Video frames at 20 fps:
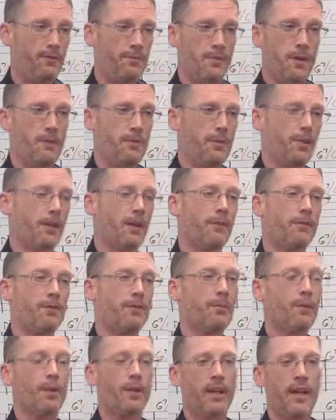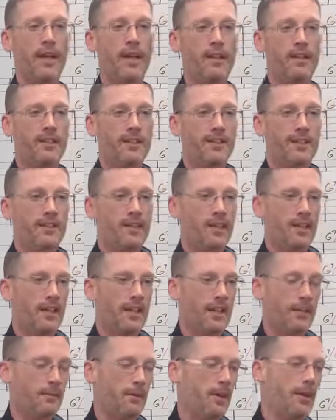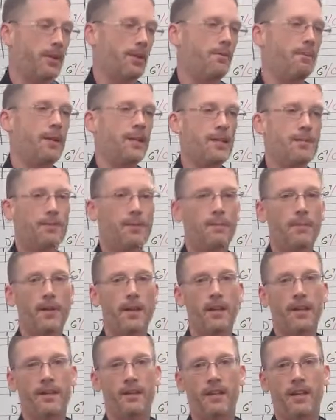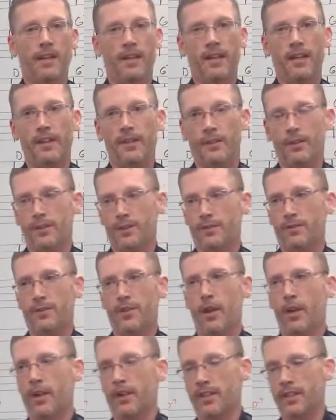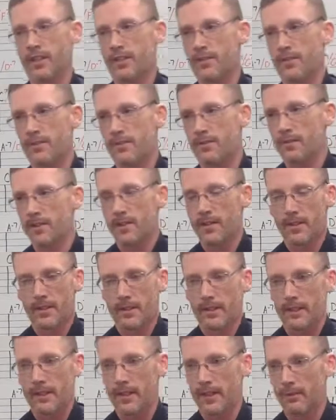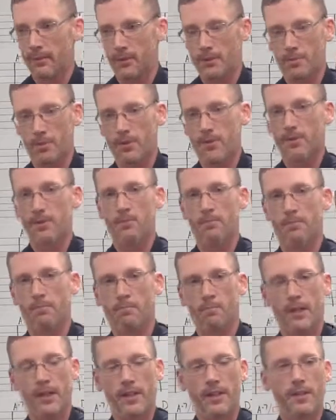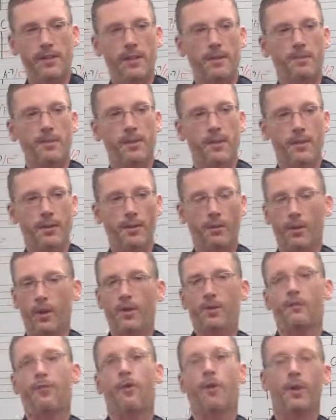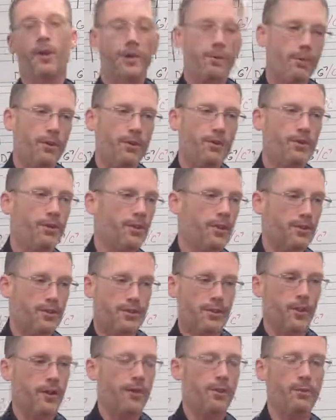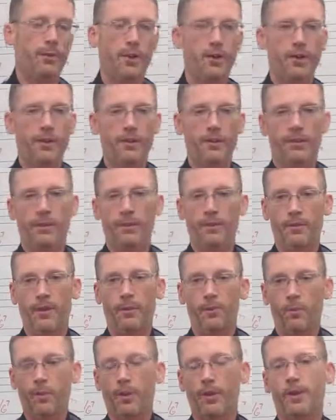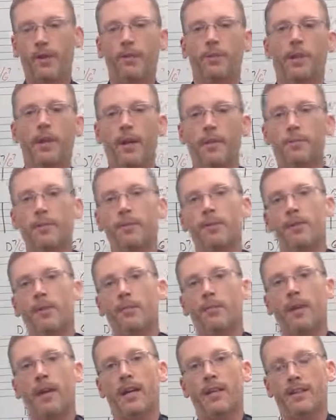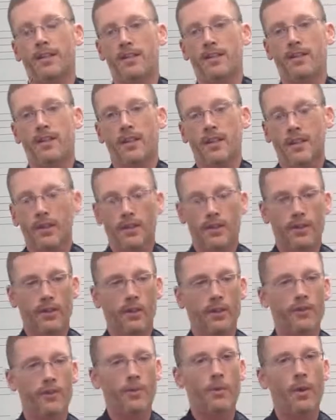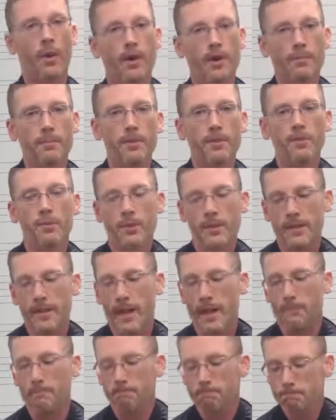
maybe you're comfortable at 100 beats per minute and the song is we're supposed to play this up to 140. Well, you could start at 100 and work your way up, and you could practice, everywhere in between that.